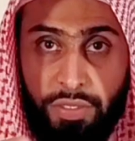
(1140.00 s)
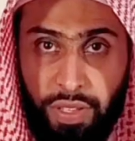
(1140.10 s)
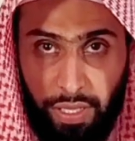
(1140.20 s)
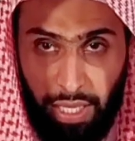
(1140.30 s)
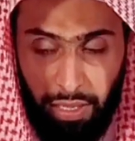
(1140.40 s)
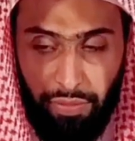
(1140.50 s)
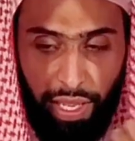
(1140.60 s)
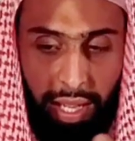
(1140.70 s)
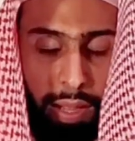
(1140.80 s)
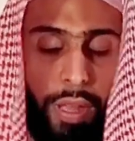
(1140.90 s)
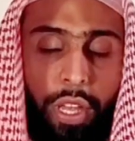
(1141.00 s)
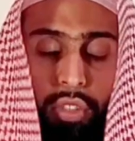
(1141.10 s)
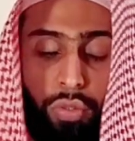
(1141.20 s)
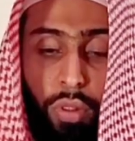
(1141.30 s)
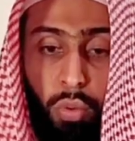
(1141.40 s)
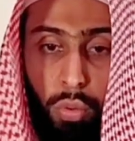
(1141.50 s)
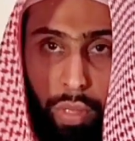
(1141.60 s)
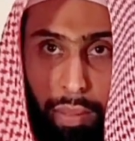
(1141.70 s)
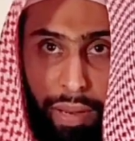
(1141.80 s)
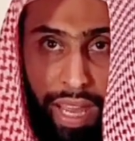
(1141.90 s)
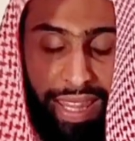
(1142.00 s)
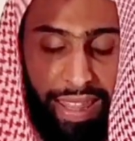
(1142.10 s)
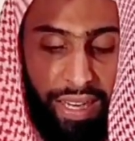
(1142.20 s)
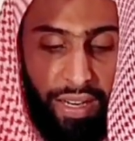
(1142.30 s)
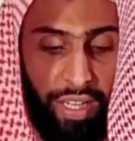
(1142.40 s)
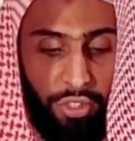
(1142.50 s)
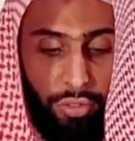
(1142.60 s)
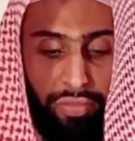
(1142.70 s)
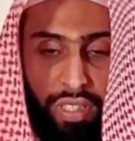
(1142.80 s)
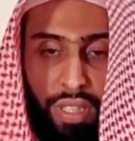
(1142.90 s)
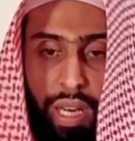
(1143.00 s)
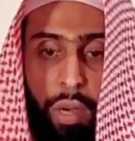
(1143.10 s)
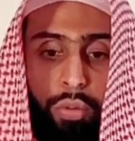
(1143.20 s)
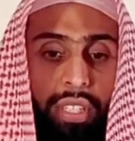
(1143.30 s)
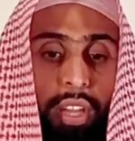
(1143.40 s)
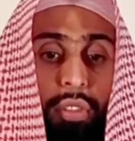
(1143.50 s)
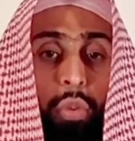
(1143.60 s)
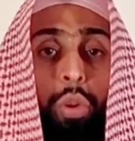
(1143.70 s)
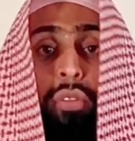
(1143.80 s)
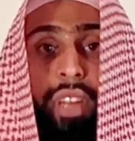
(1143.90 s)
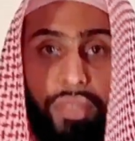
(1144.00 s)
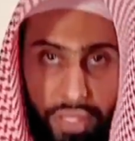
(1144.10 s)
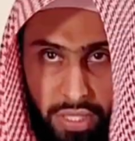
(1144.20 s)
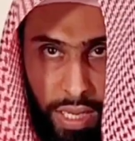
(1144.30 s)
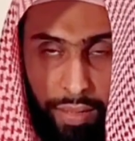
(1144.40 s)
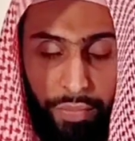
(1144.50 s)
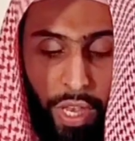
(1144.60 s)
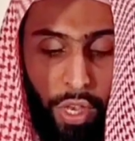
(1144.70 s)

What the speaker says: it's fardh kifai. So the rule would apply there. The rest of the salah would take the rule of a nafil salah.